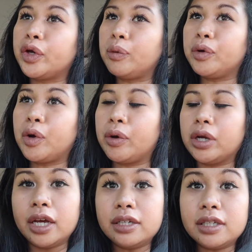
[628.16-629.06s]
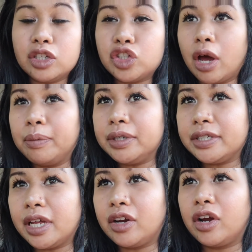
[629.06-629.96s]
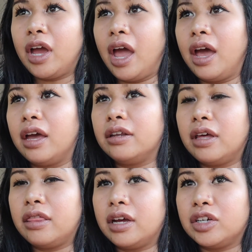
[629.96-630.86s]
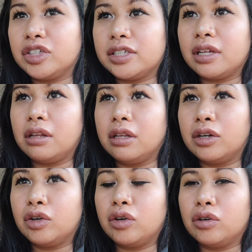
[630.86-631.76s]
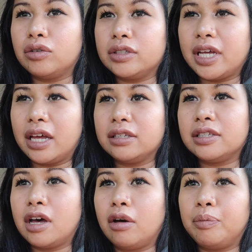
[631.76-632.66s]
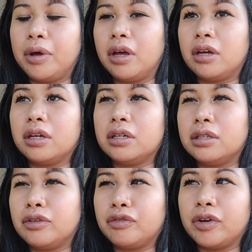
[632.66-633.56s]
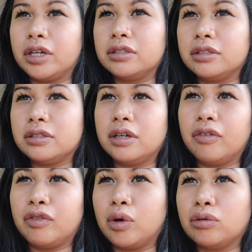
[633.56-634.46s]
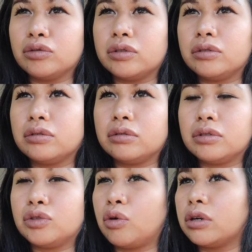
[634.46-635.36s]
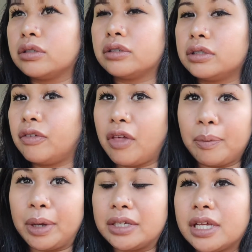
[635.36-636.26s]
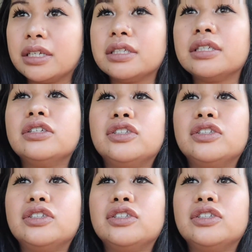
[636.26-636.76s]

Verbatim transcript: Okay, we're going. It's in a shopping center and there are just little tents up in the front of those stores, if that makes sense.